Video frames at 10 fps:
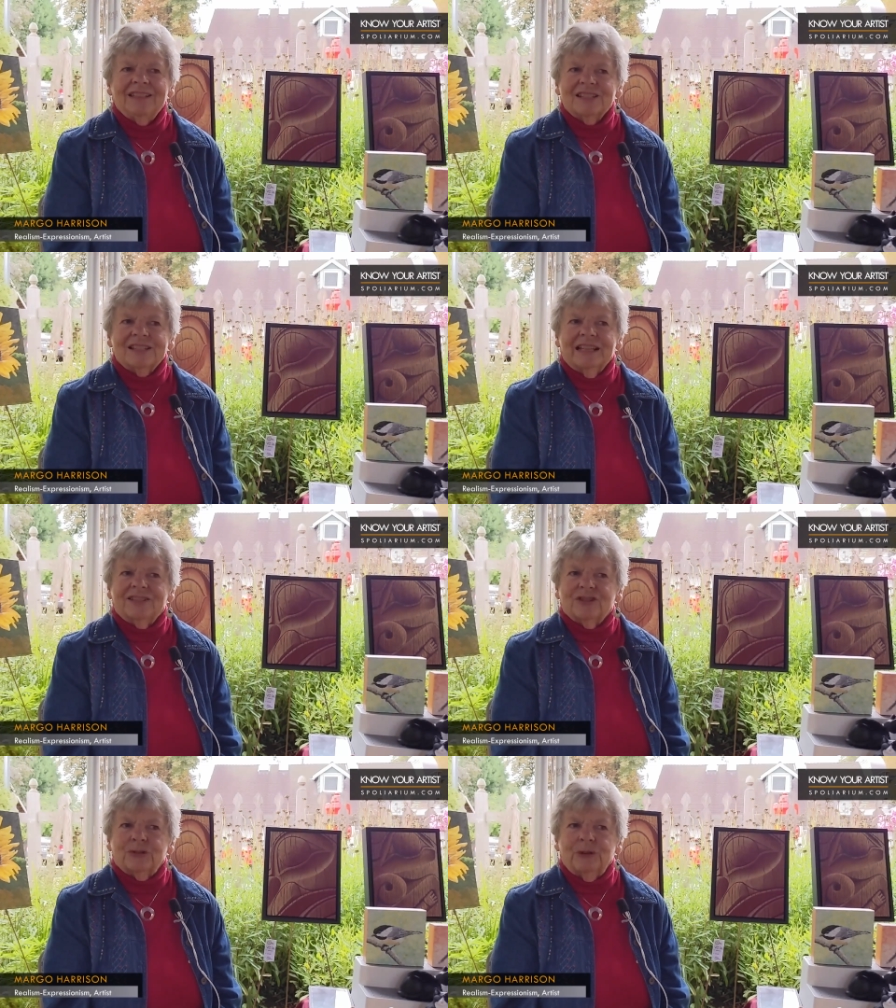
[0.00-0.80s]
just
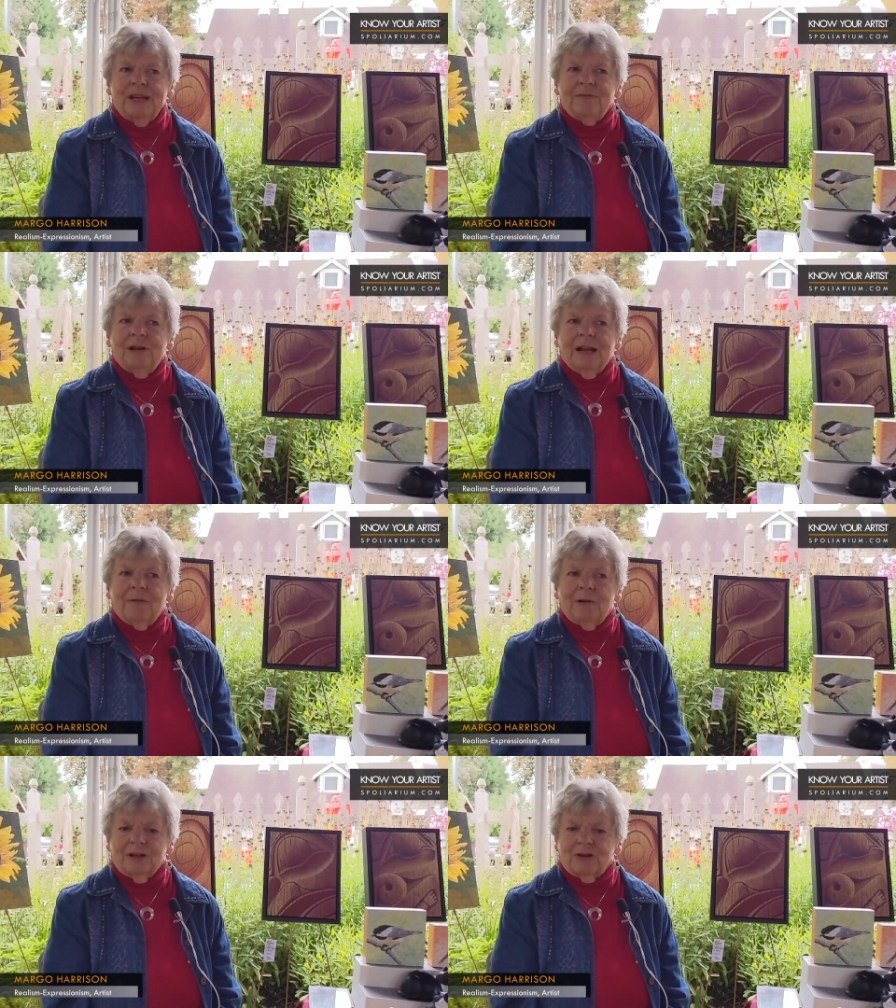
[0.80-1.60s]
like to create when I
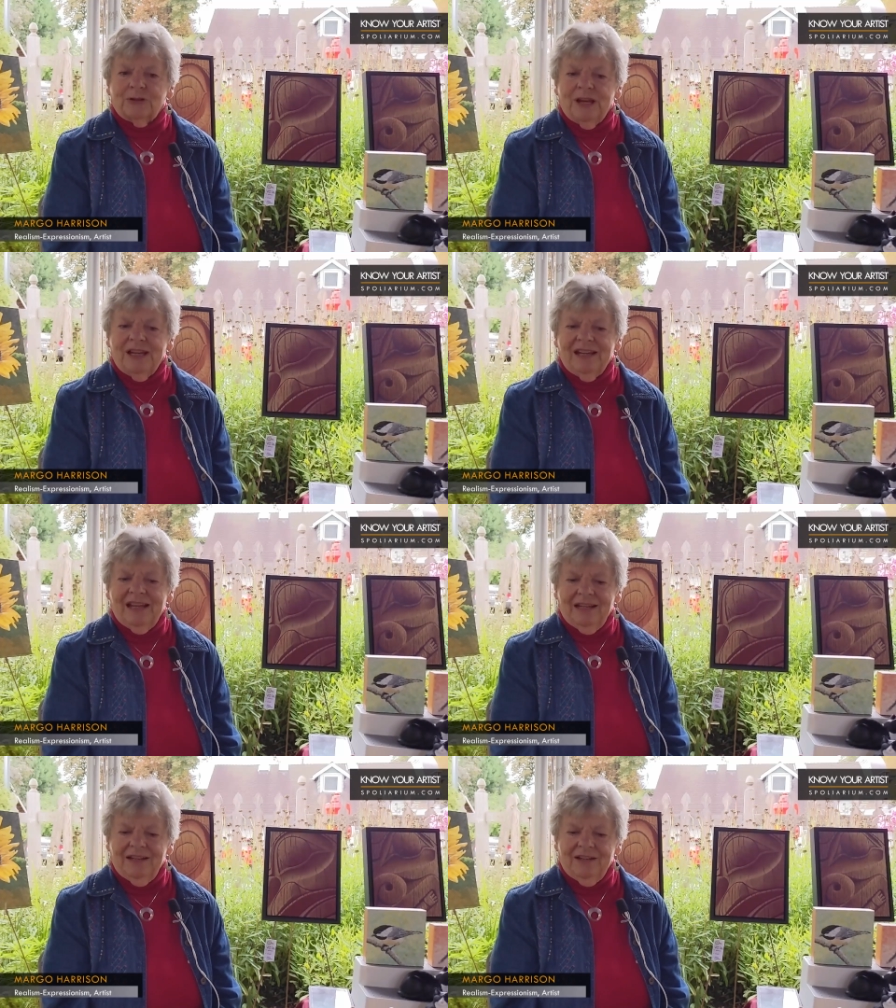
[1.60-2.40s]
want to create,
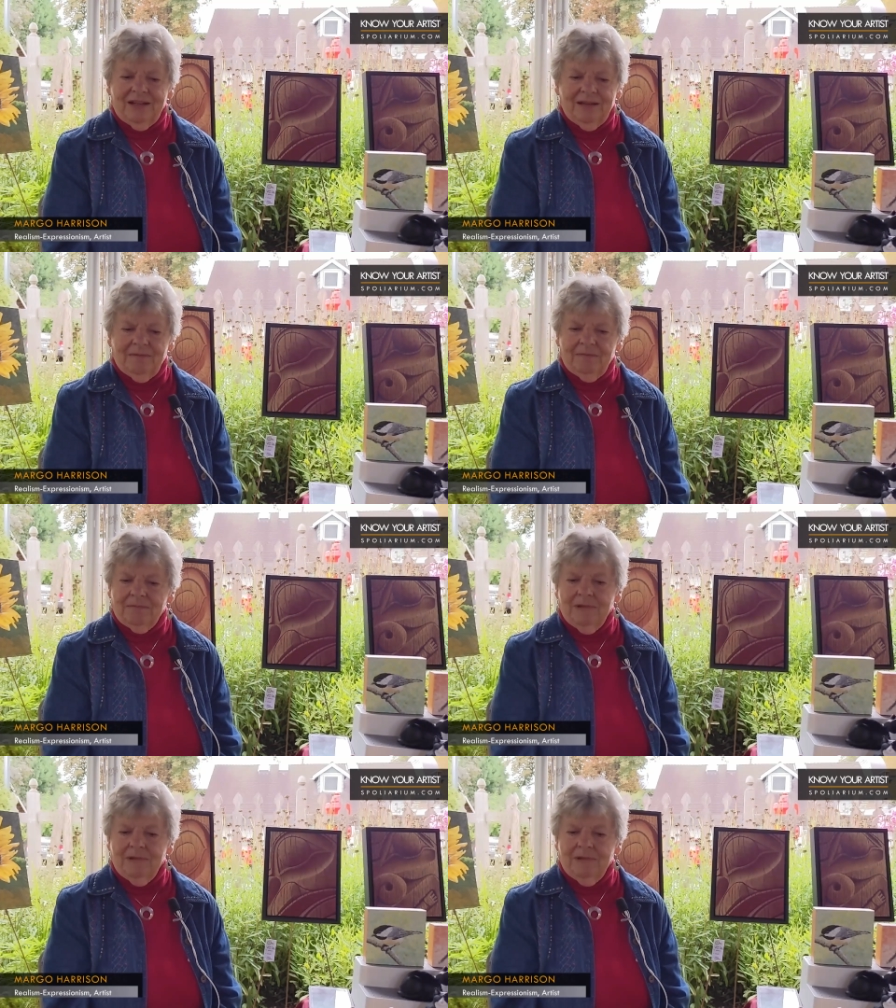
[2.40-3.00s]
and